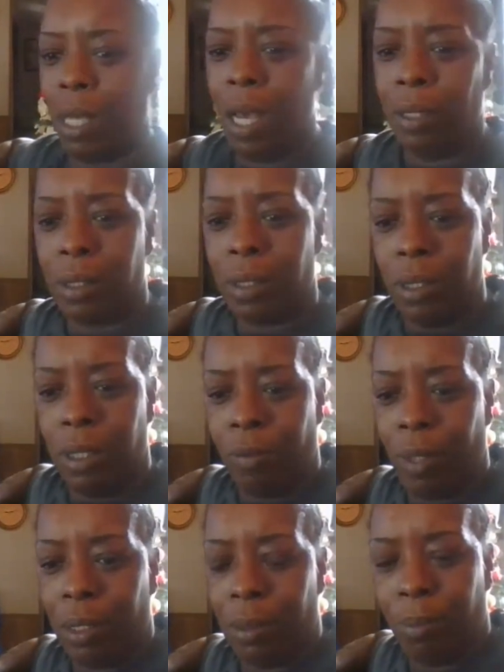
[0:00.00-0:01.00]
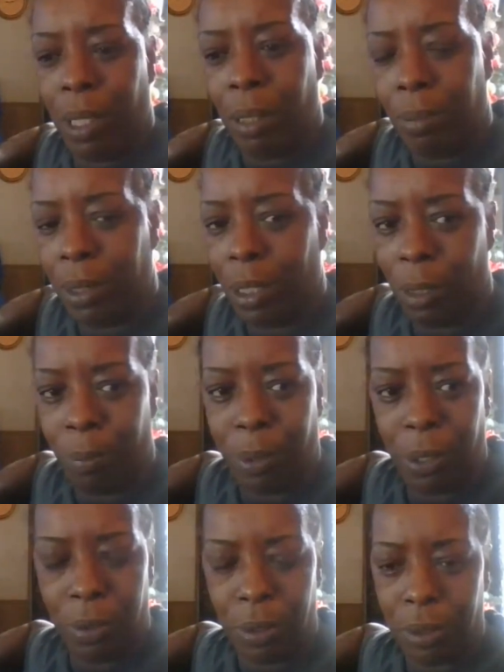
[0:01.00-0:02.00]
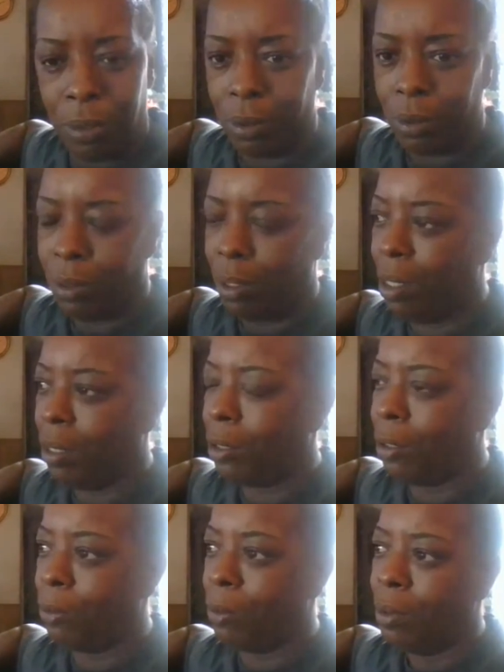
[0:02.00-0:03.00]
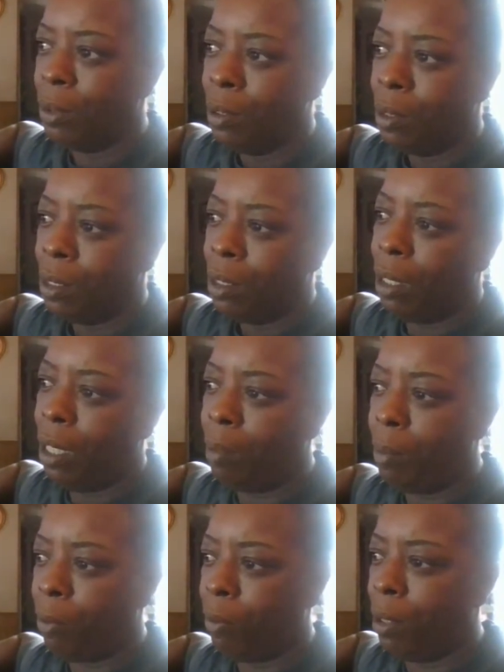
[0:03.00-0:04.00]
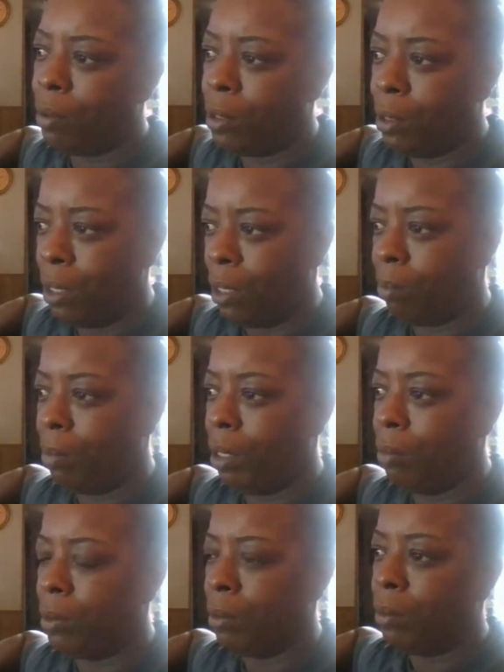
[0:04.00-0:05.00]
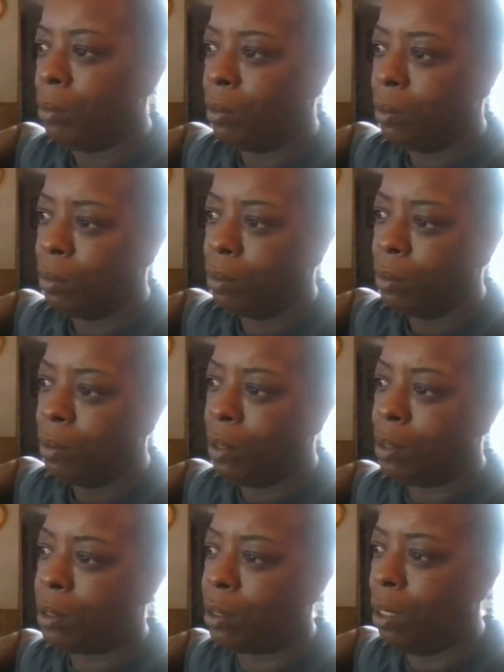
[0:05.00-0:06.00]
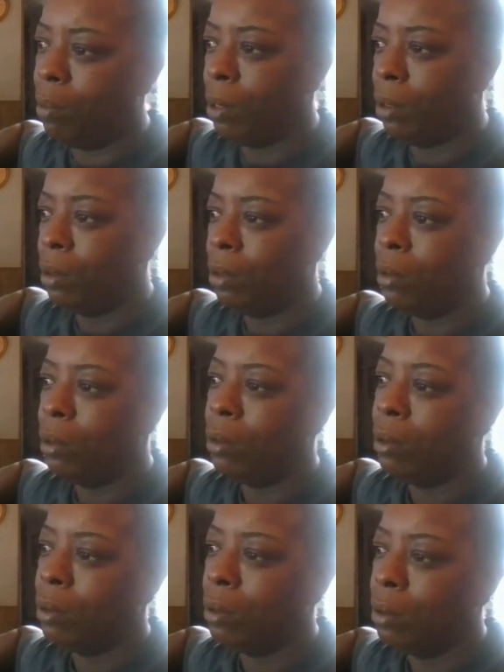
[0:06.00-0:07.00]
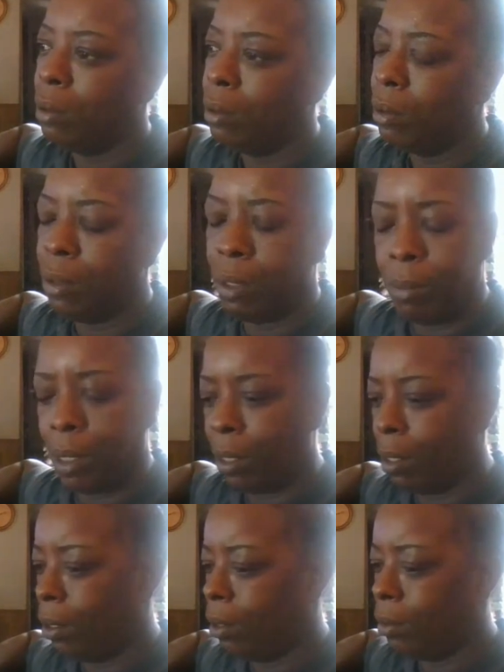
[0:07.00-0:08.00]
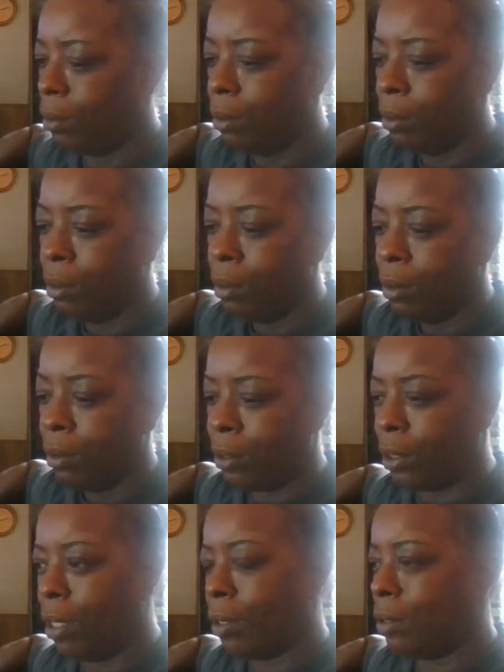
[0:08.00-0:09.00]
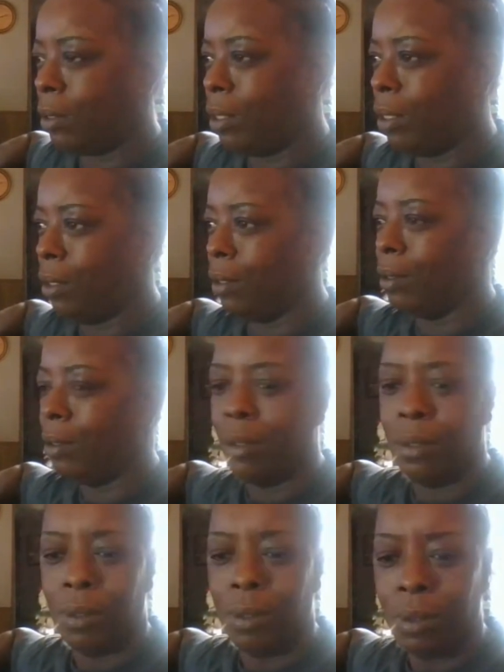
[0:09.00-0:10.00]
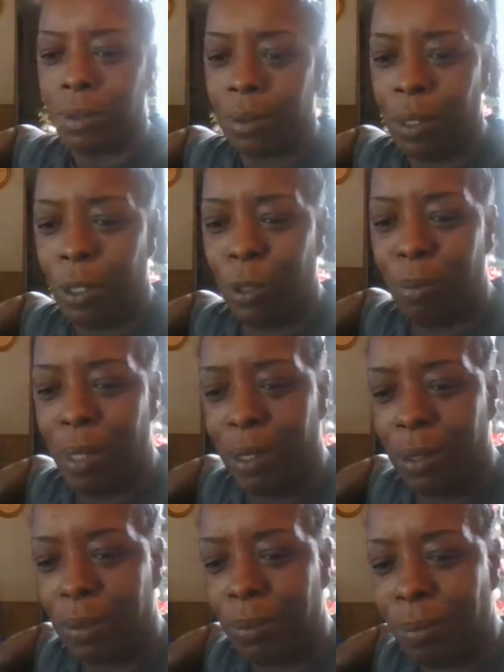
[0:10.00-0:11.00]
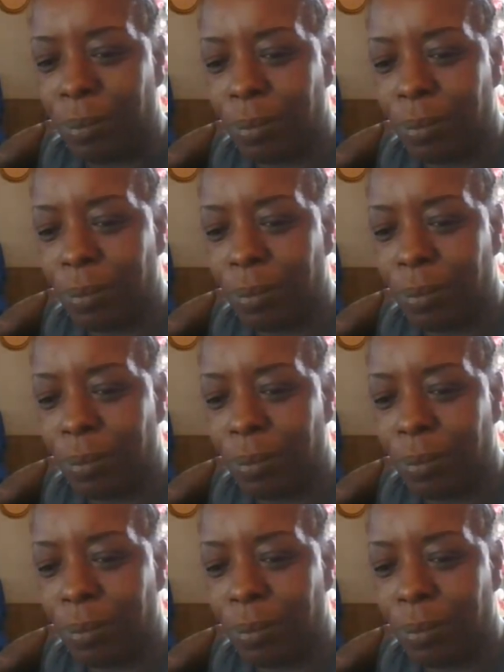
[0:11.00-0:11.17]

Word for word: I just love Alabama, y'all. Period. I do. A lot of my relatives in Alabama. Selma. Oh my God. Johnson City. Oh man.